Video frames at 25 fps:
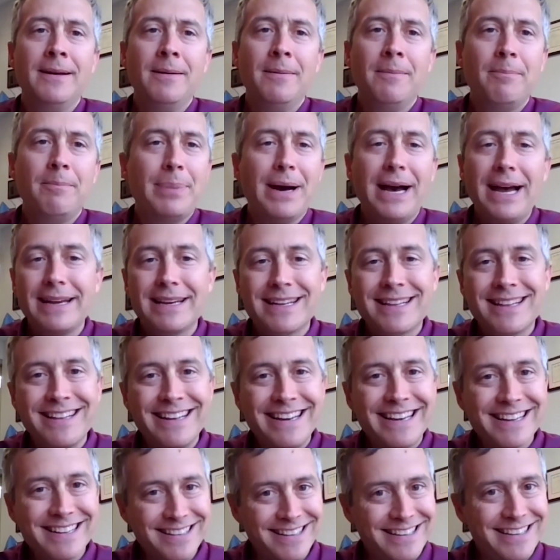But
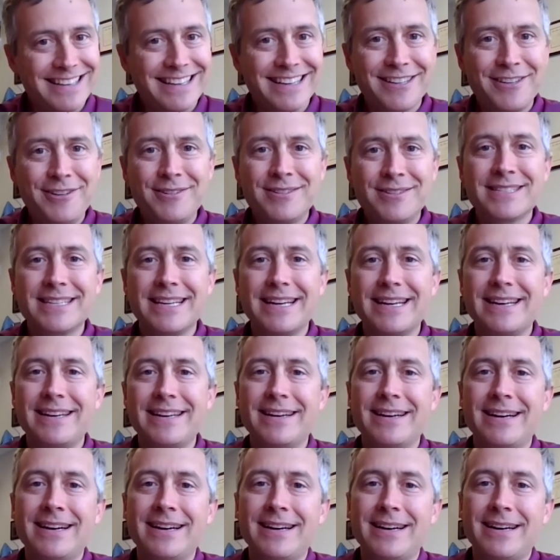clinically, like you said,
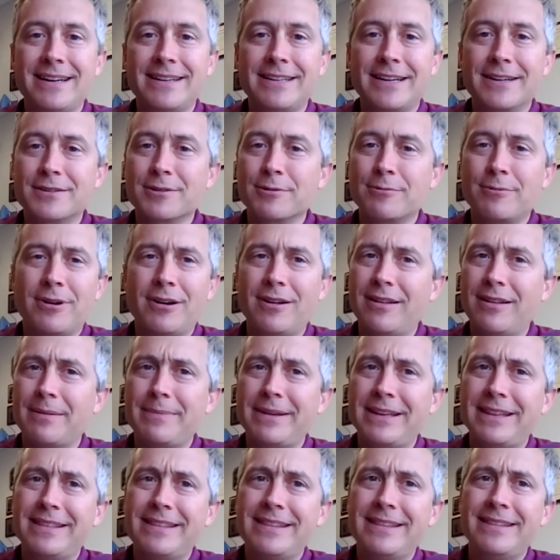Dr. Wall, I
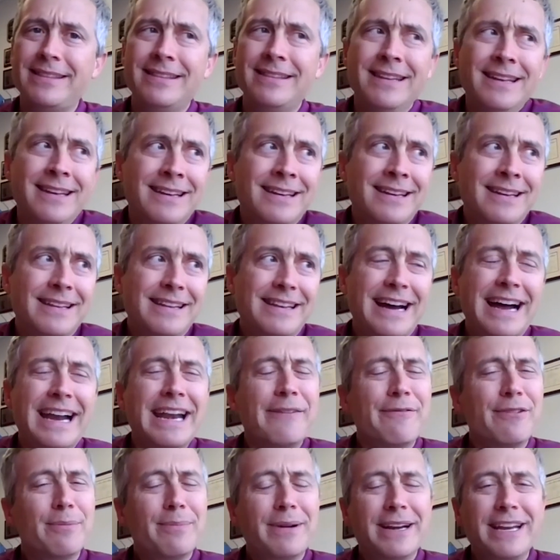mean, not
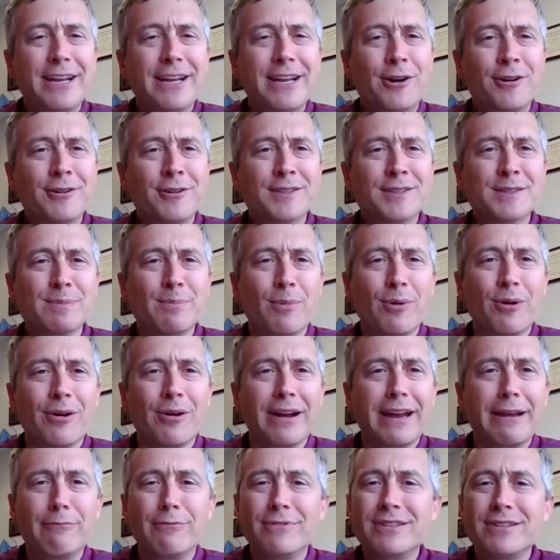everybody hurts
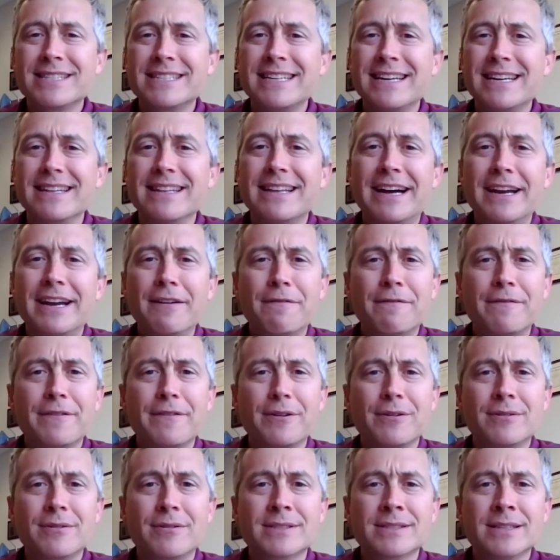more. And we'll see a lot of
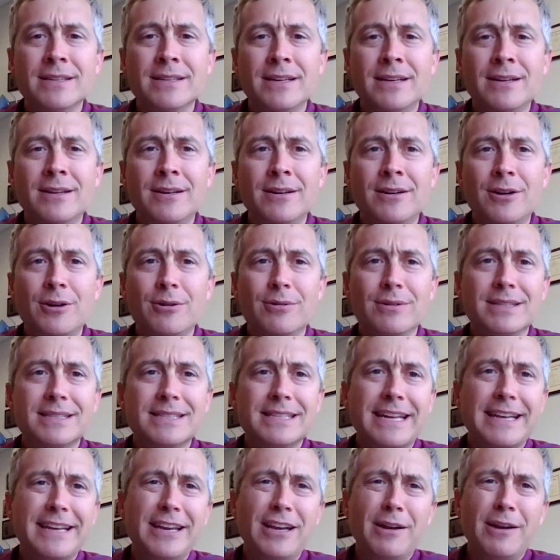folks who will
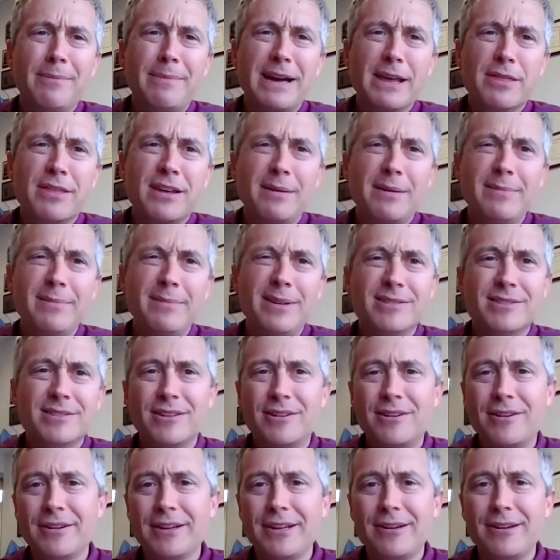say, my thumb used to
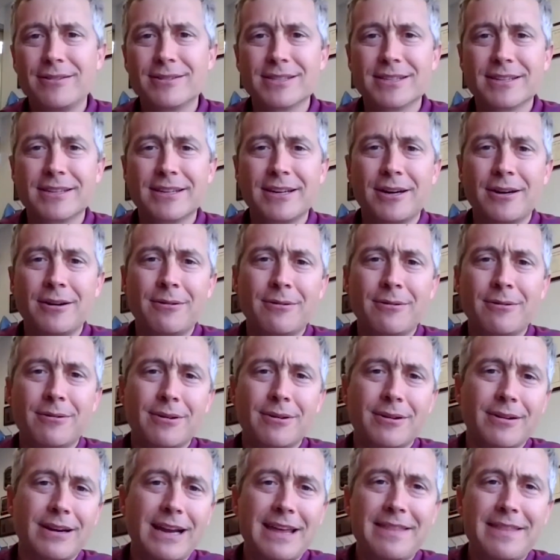hurt years ago,
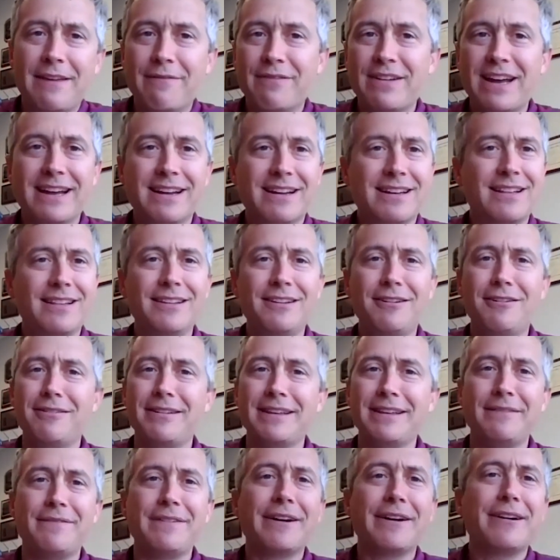and they've got
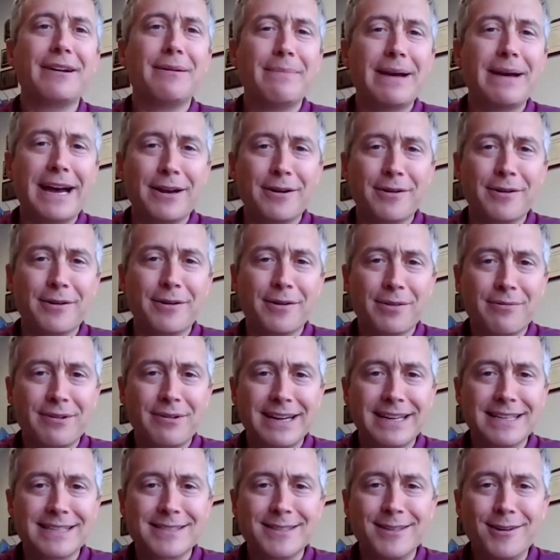clearly very bad
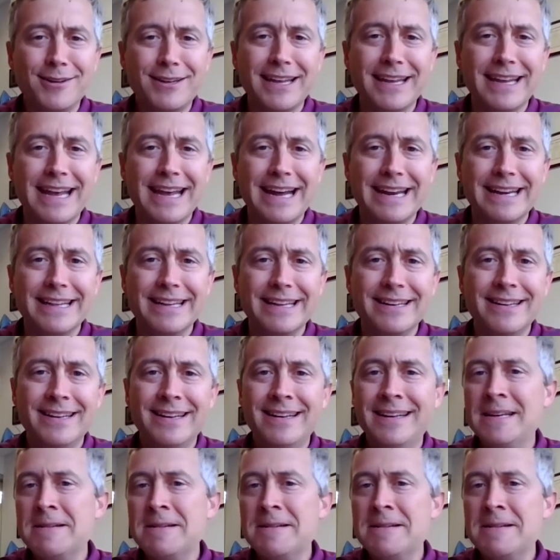arthritis looking at it,